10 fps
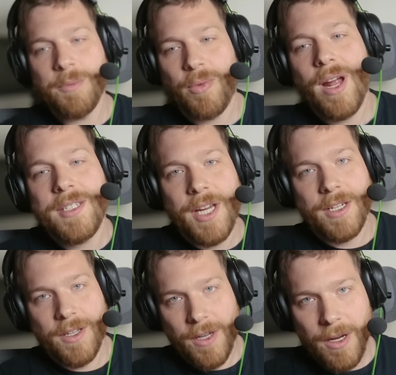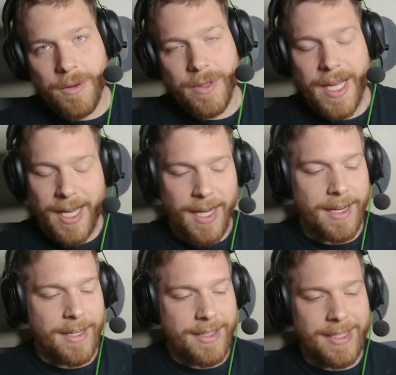project code
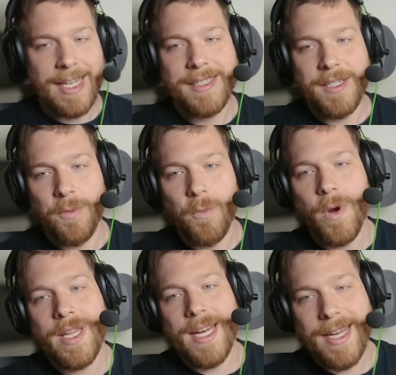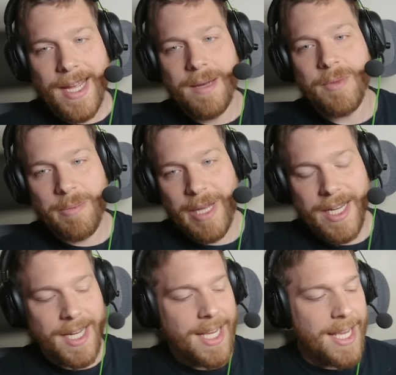and tested what it had
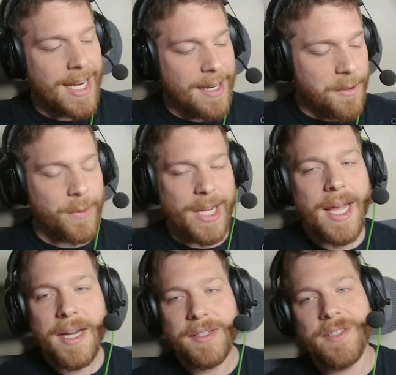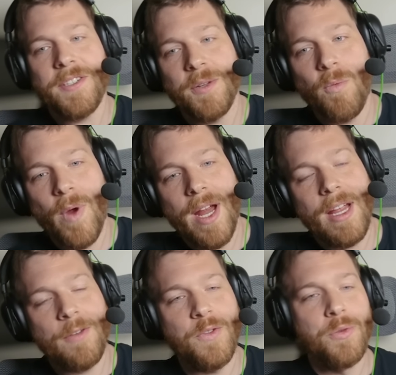implemented, it had created a system where
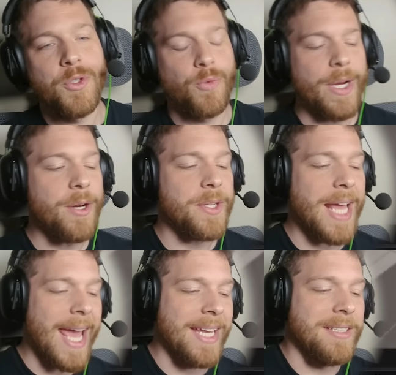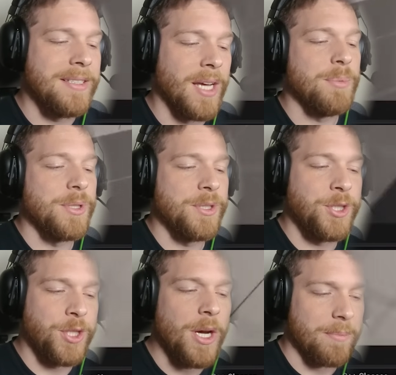if you triggered a double
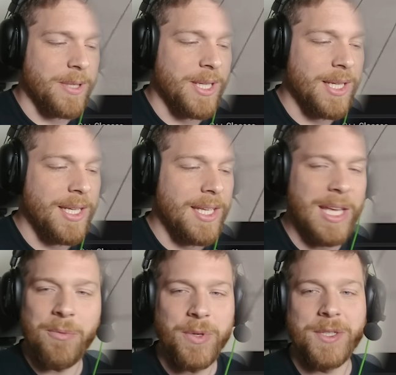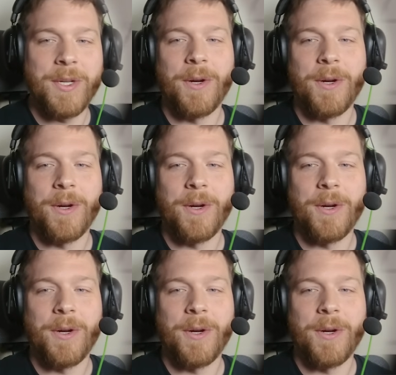jump, it would turn